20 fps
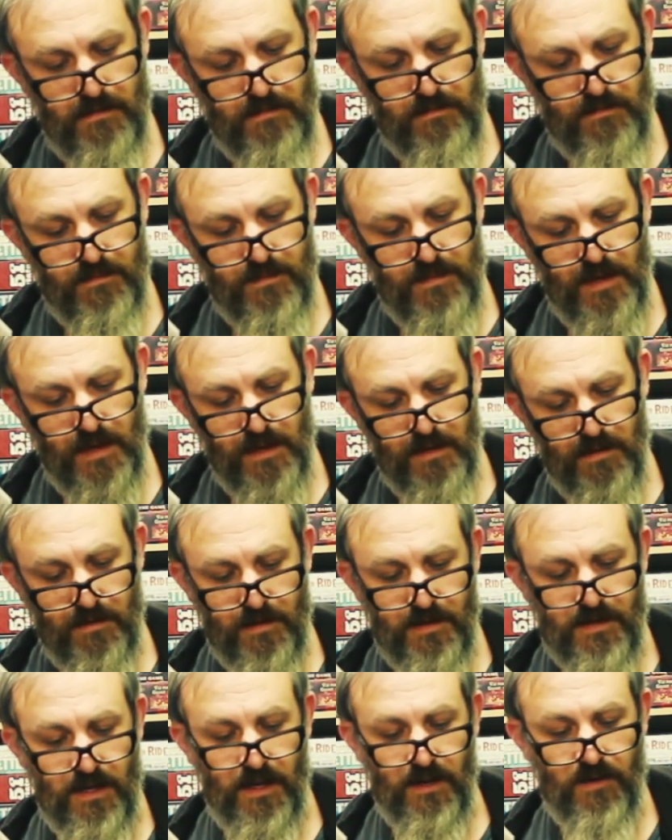No, no, it
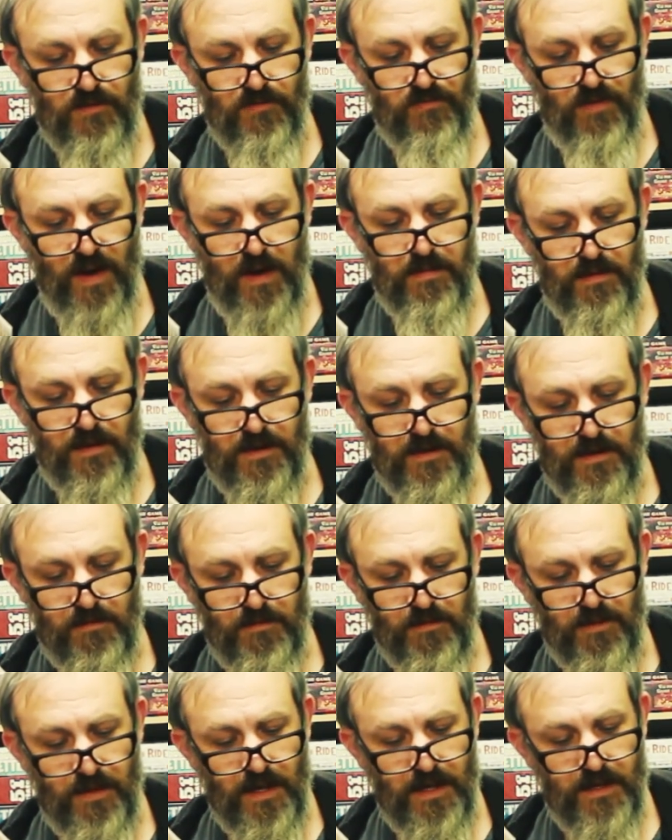looks like a crab. I
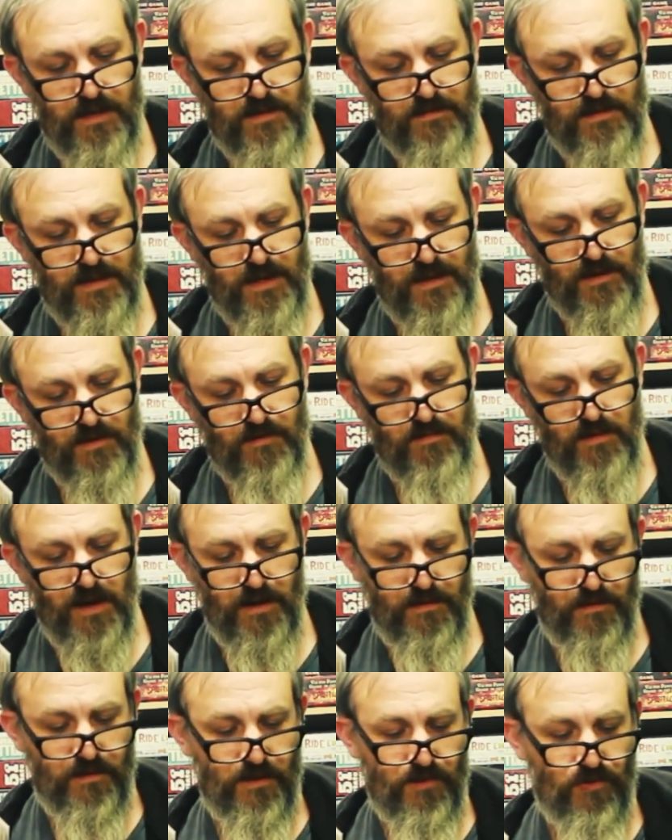don't know what that is. Was that an
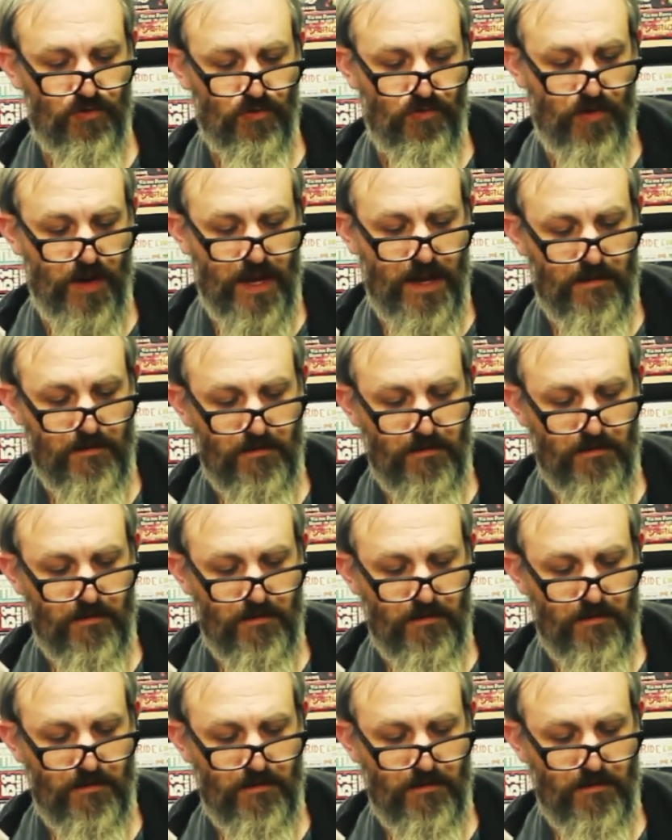iguana on a tree?